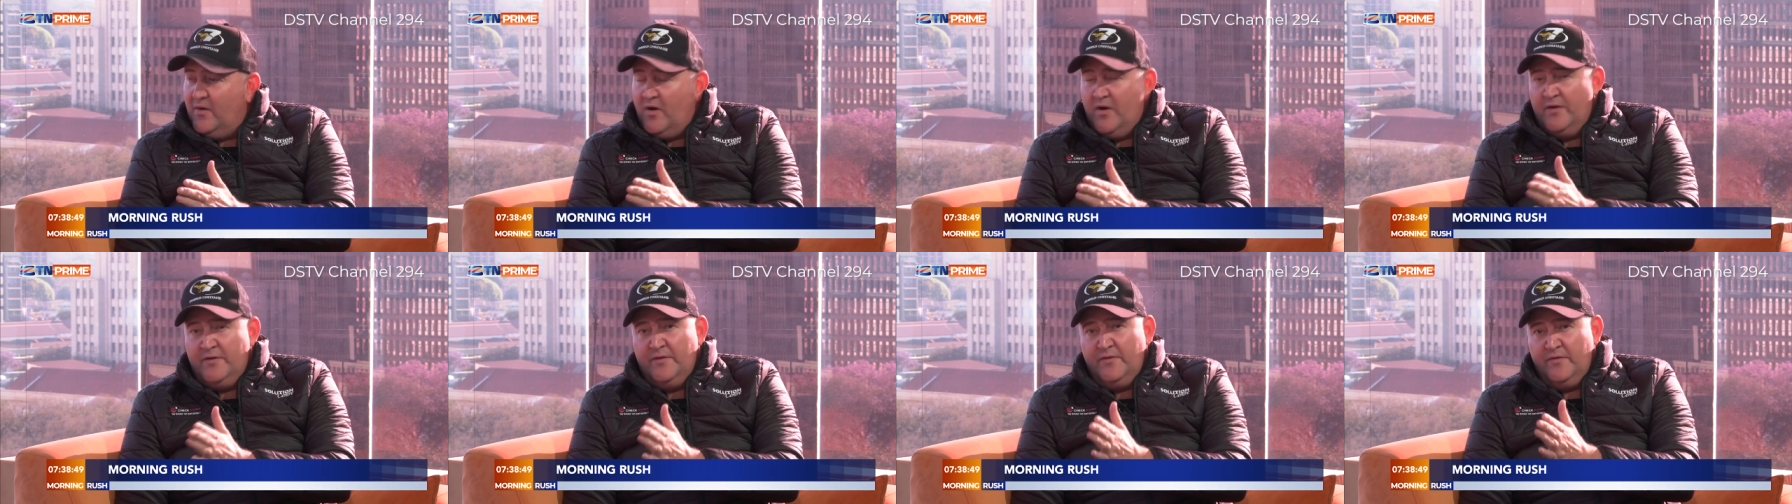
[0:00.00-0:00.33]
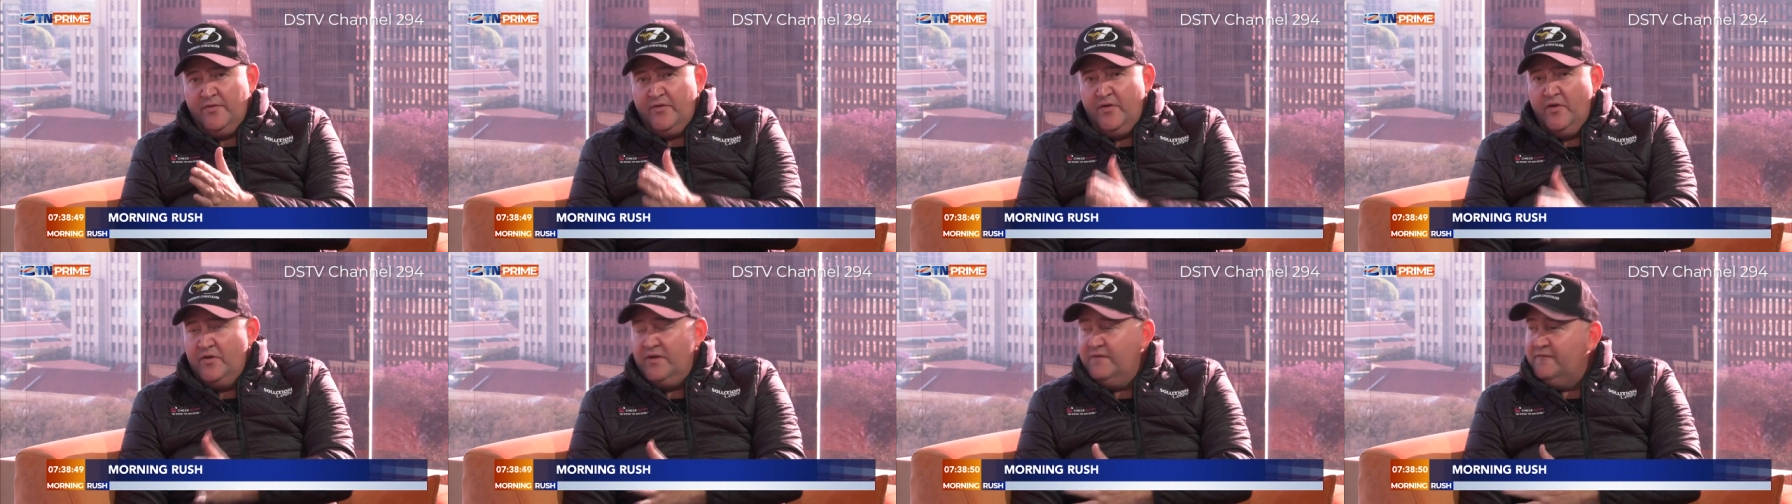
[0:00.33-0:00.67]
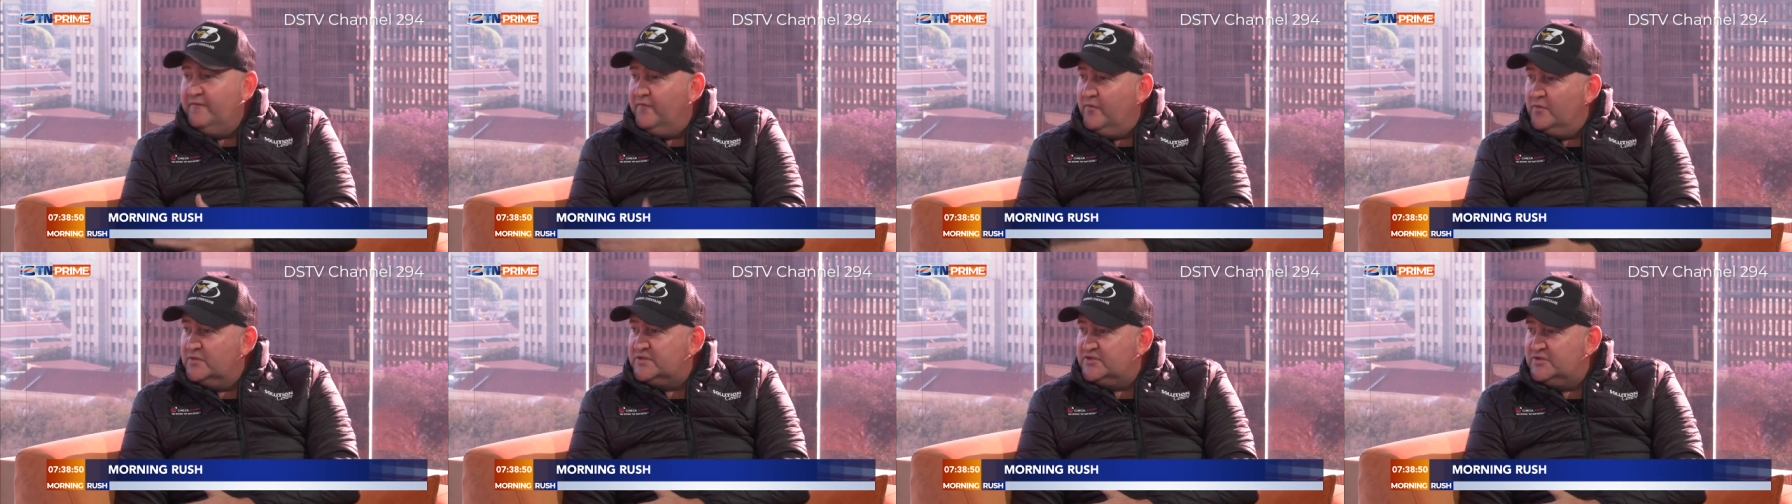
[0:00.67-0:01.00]
on 3rd and
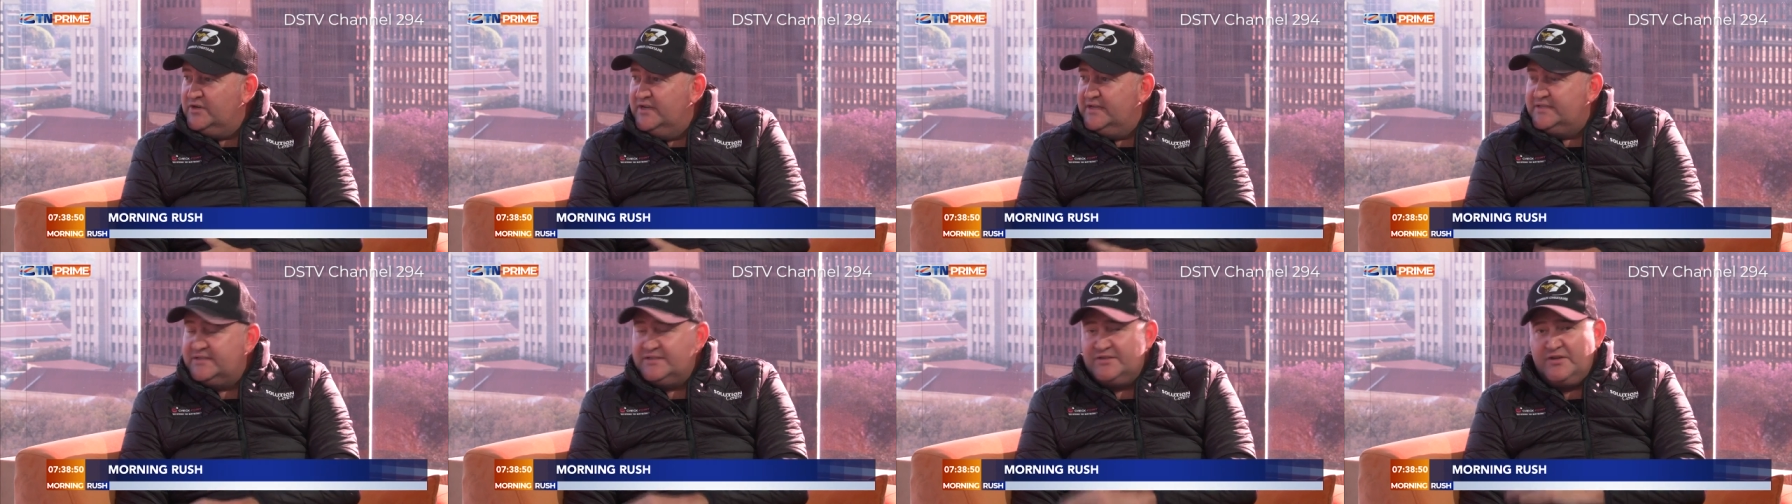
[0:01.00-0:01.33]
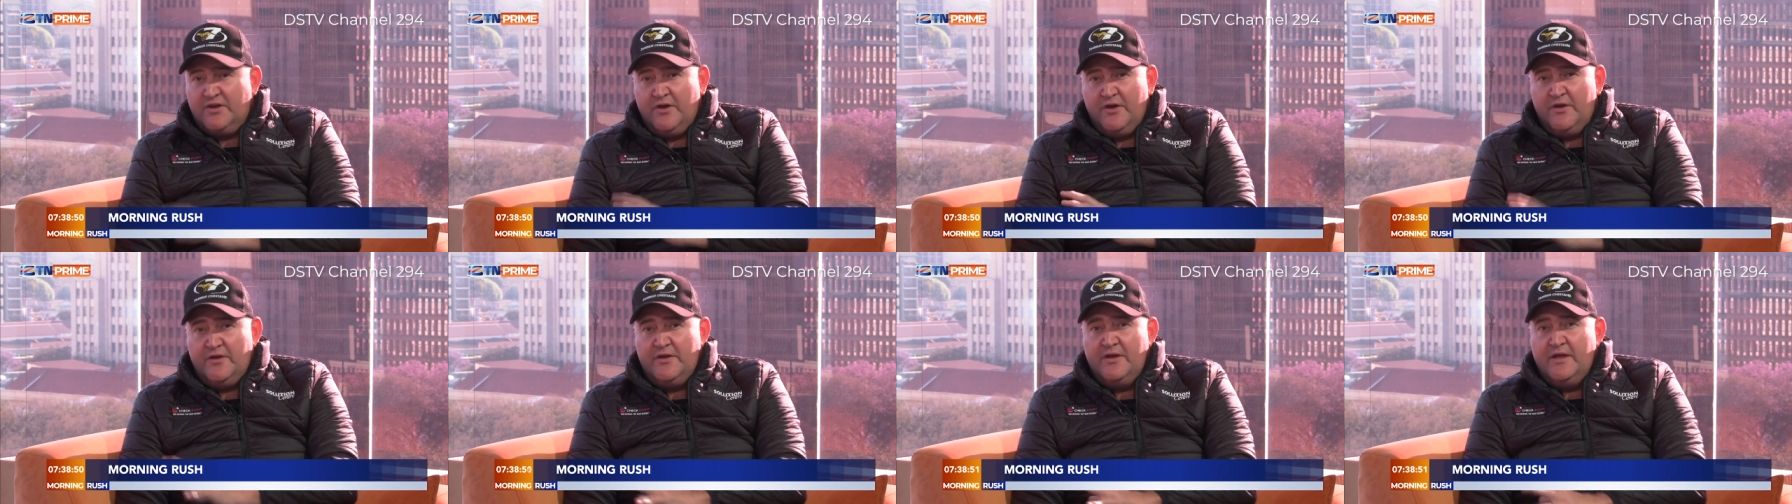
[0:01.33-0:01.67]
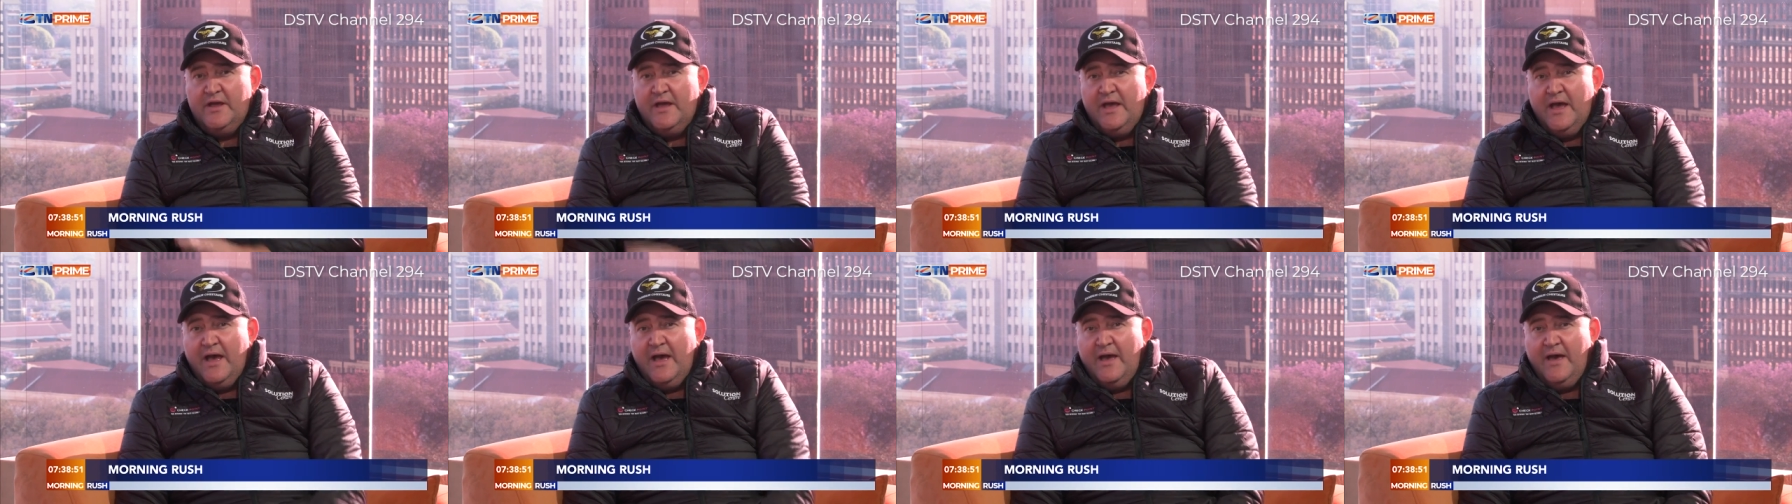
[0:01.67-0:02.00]
4th Street, so
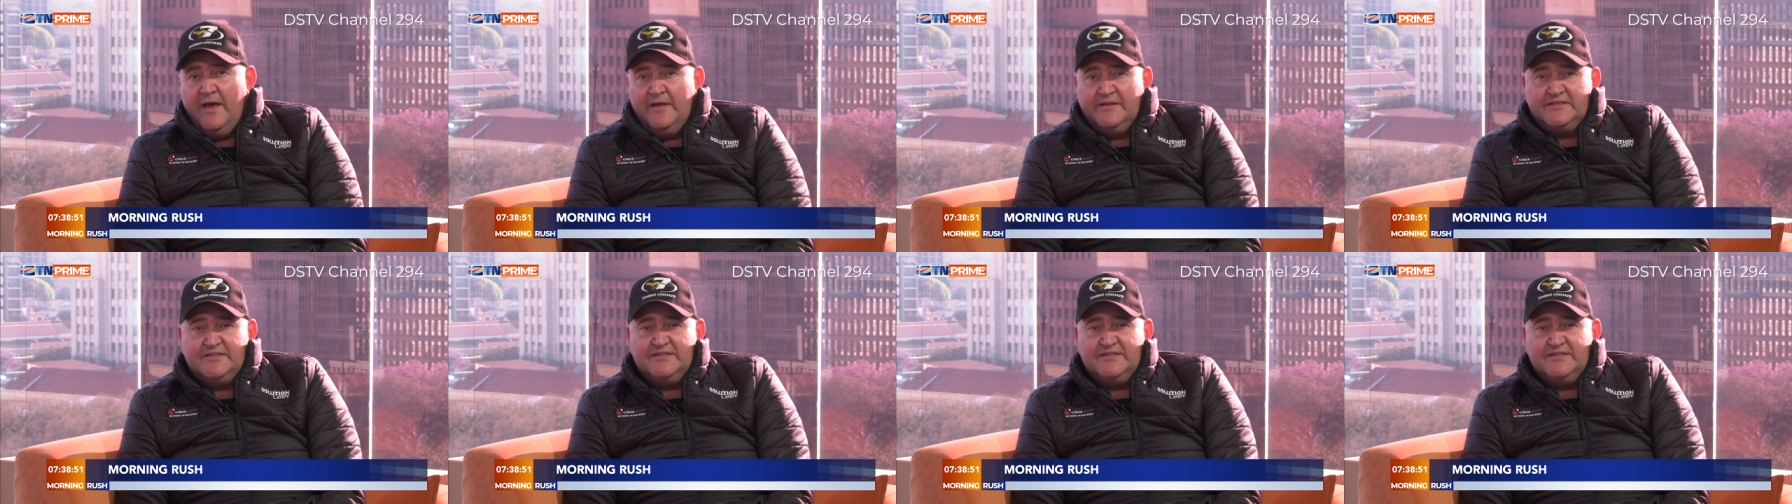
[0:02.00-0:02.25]
uh,